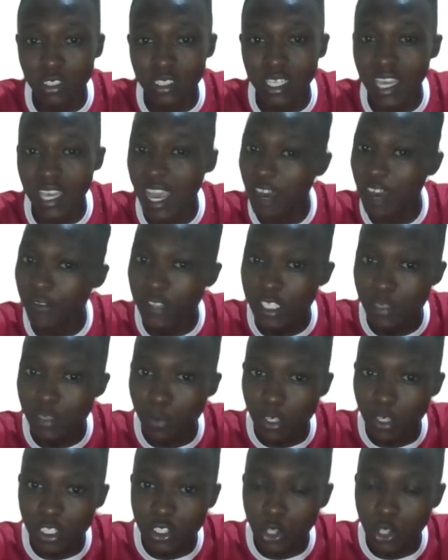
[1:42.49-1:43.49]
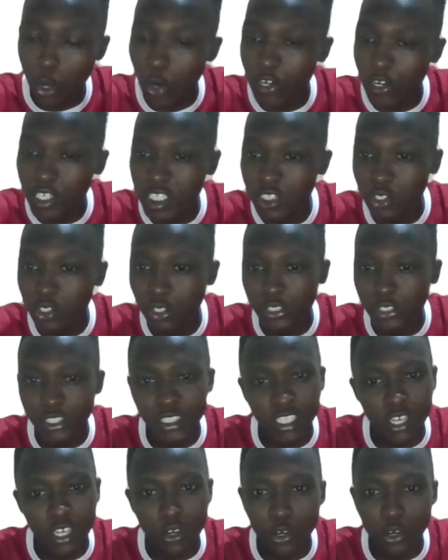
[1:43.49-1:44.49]
They have these political
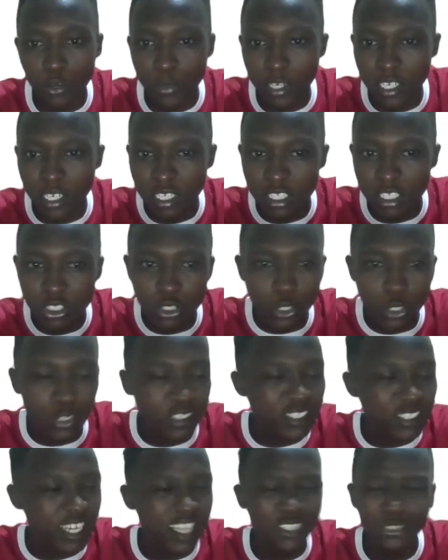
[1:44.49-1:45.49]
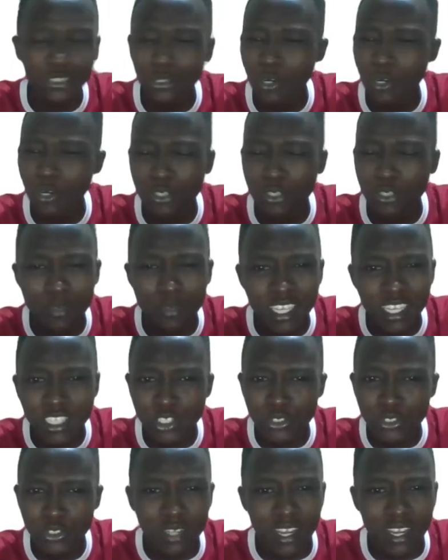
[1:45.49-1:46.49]
reasons, economic reasons, cultural
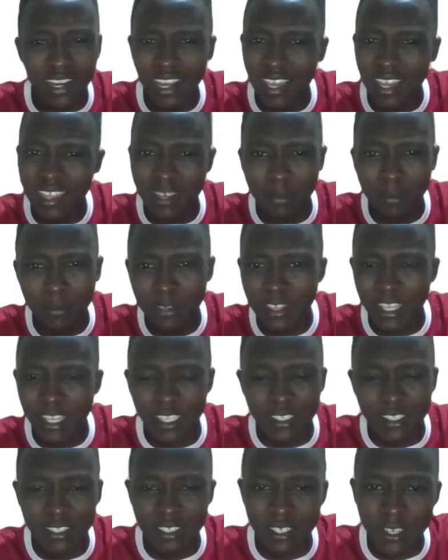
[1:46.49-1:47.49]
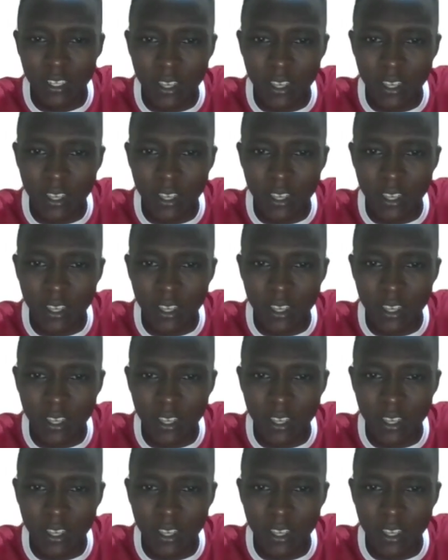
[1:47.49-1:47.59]
domination, and other things.